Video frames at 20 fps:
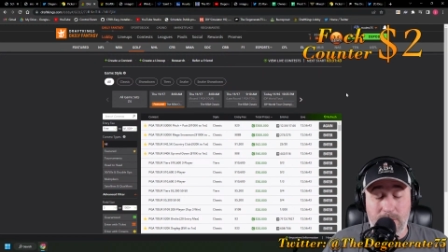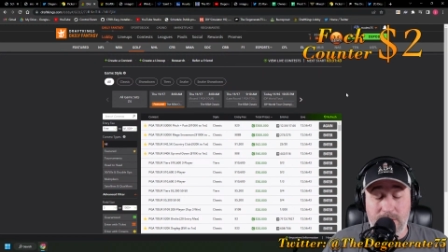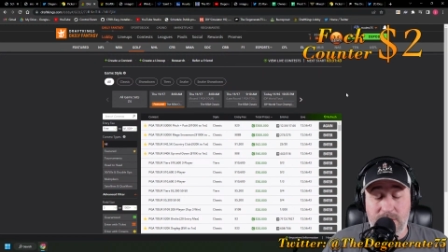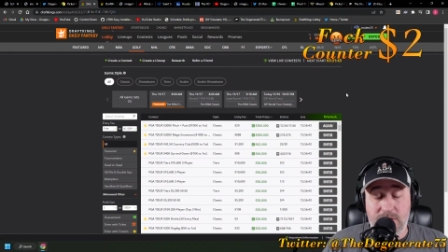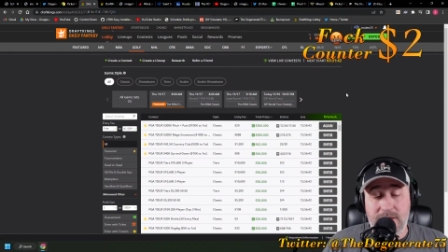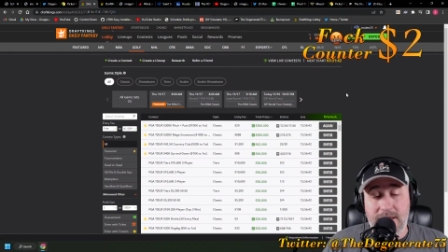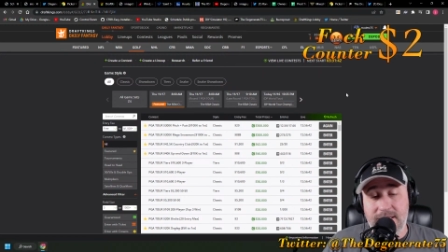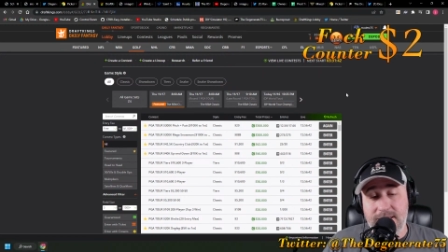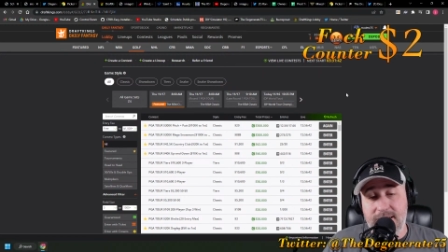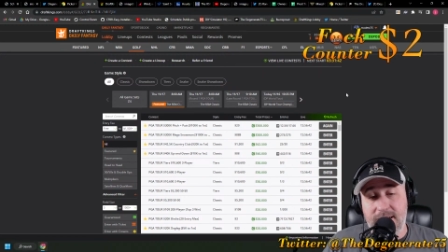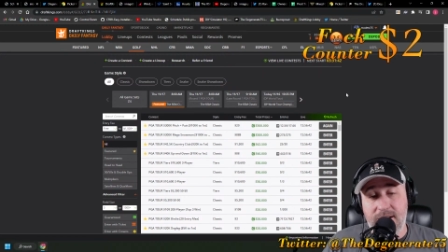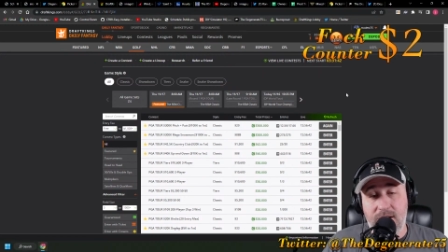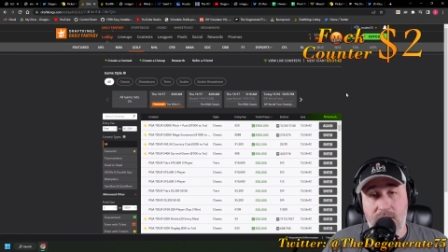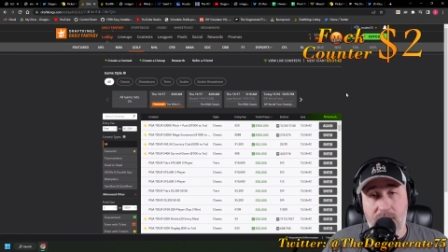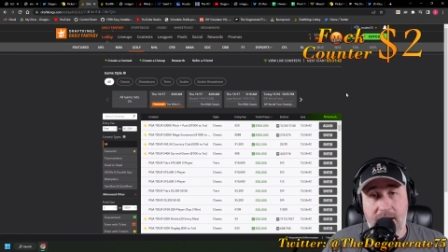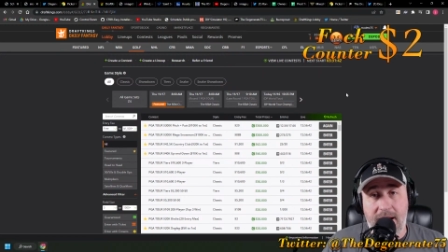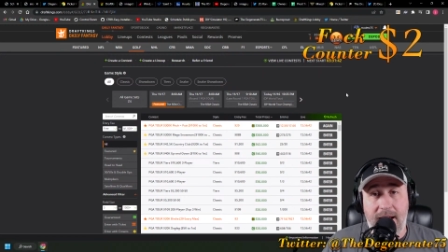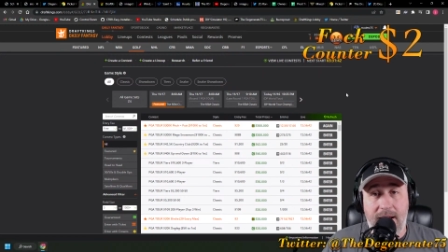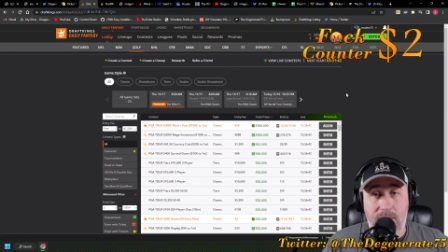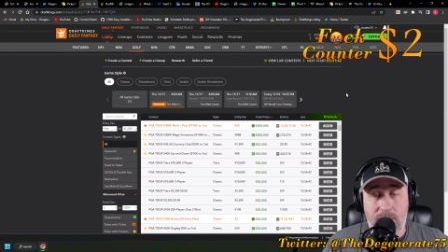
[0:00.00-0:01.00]
which is like
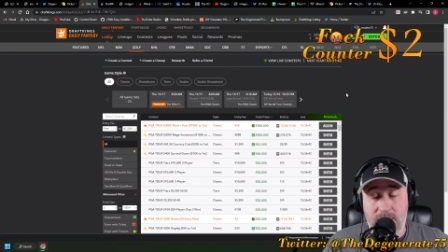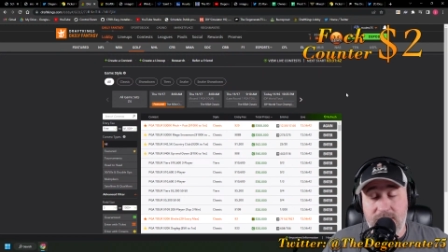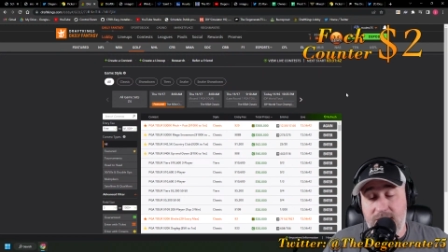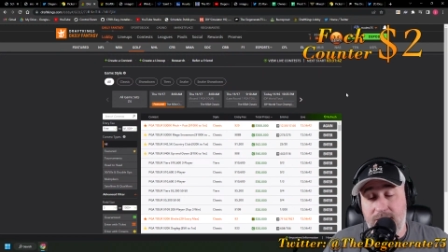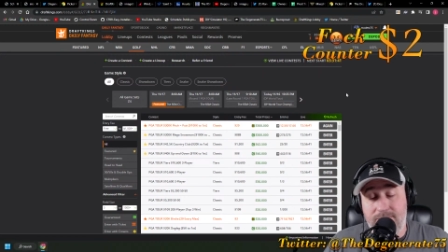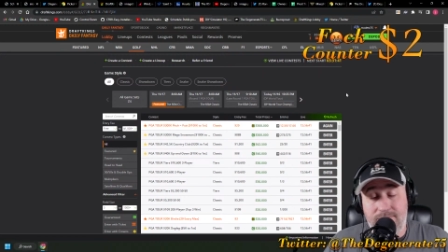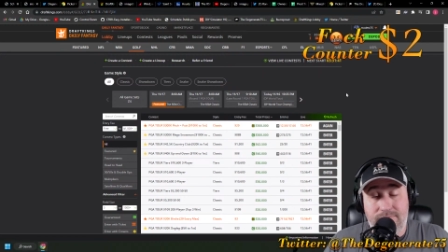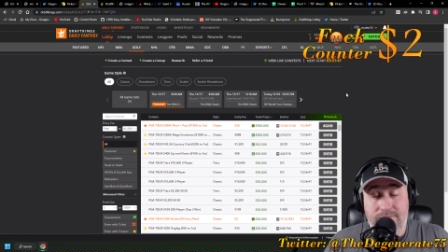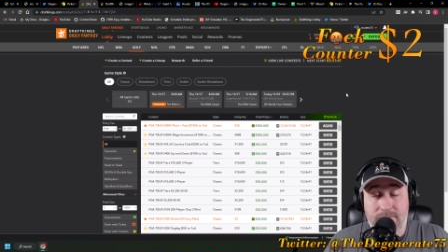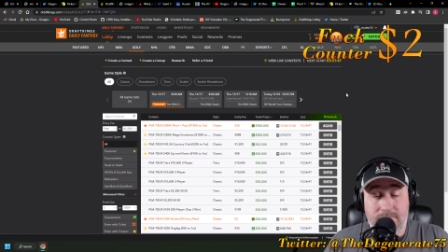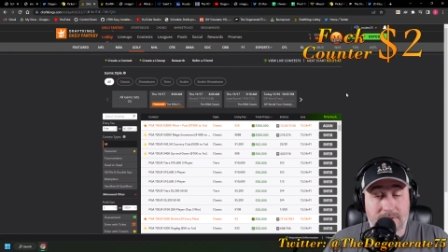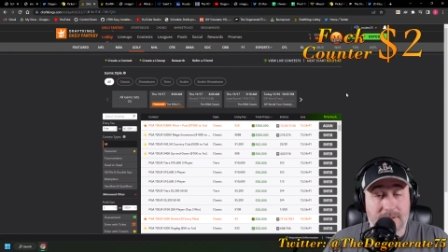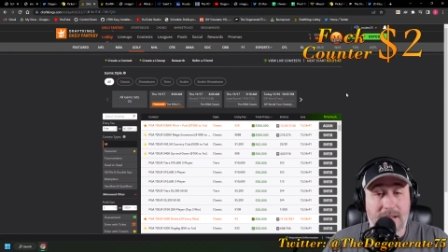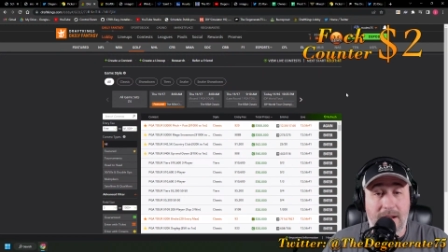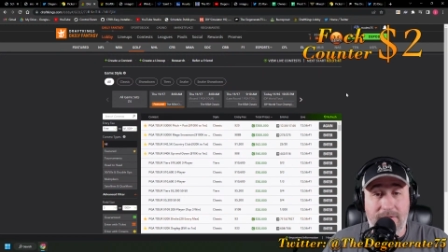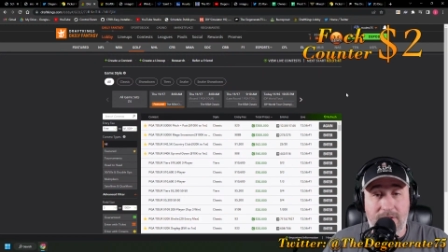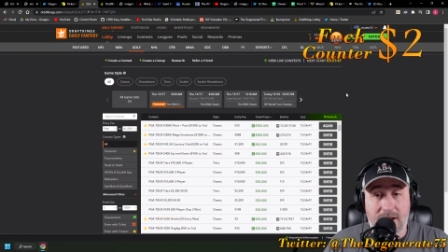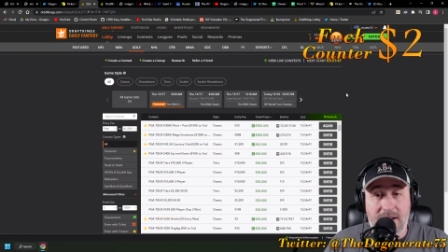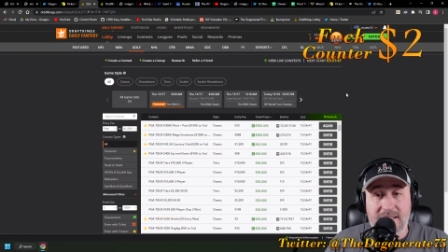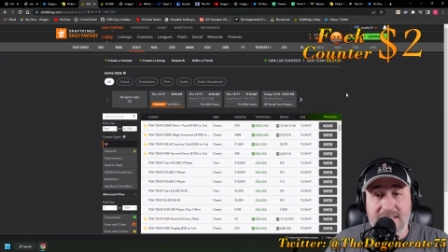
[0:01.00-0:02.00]
$10,000, which I'm
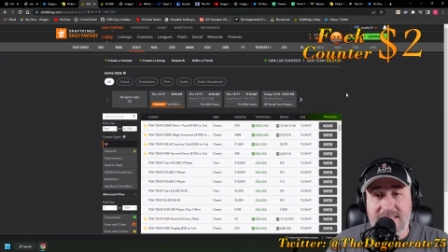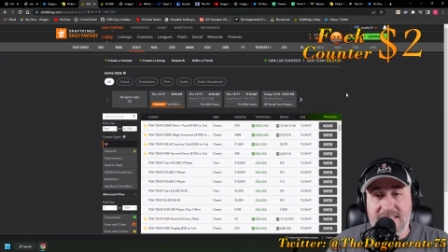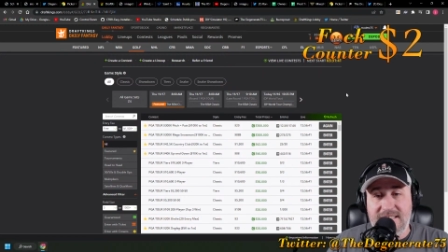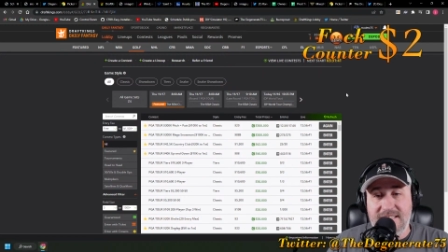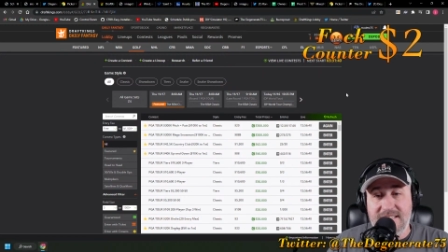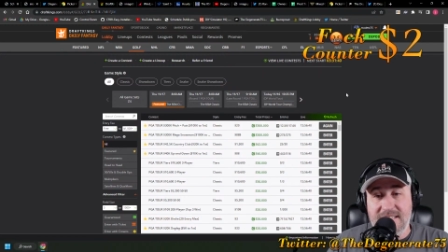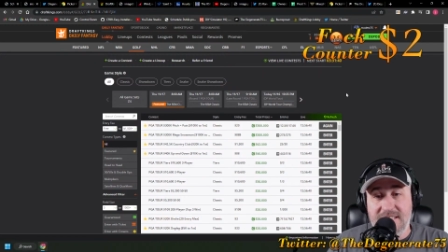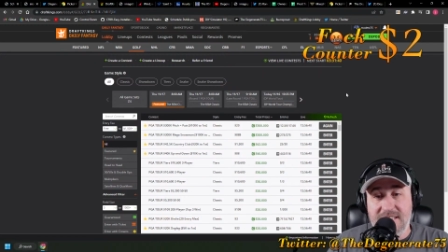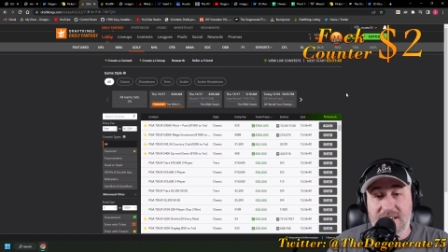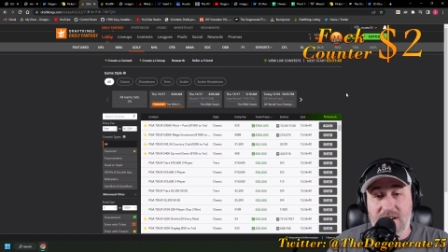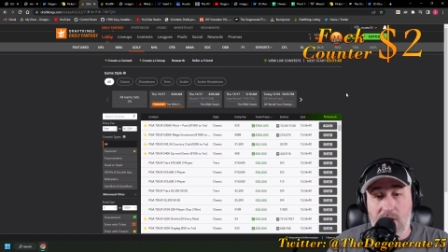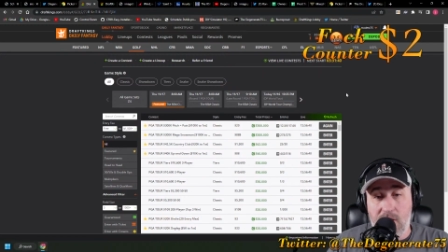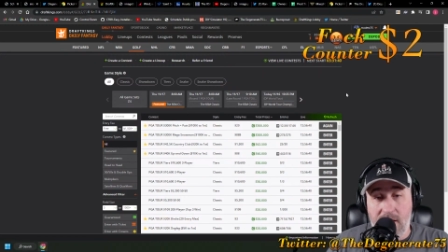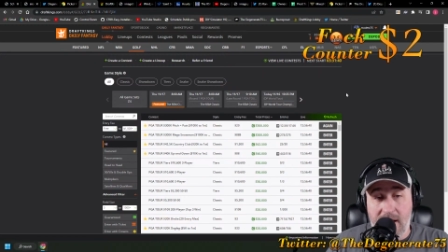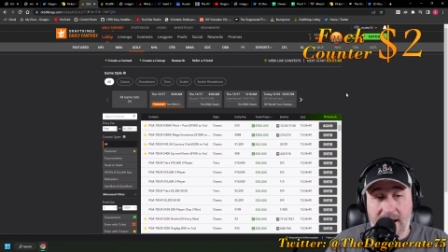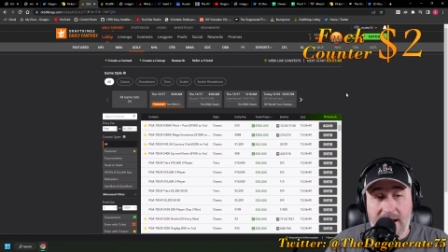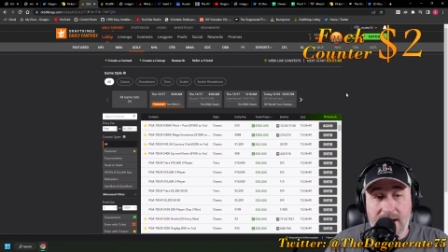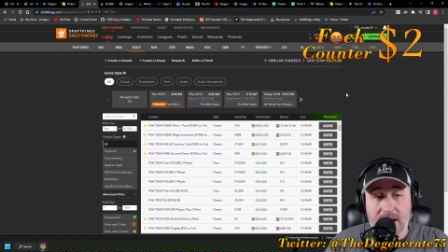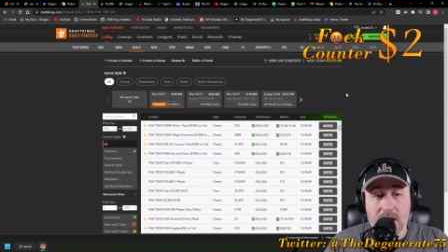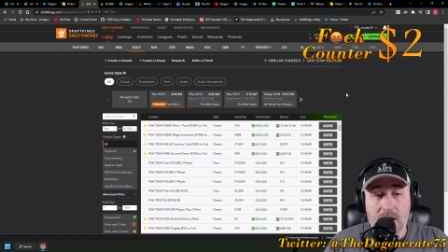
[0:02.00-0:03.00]
never going to sneeze at
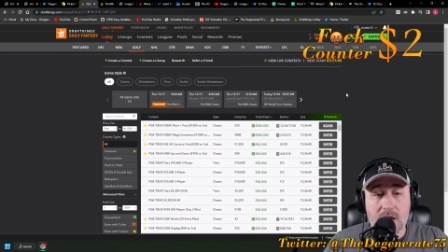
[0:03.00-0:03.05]
$10,000.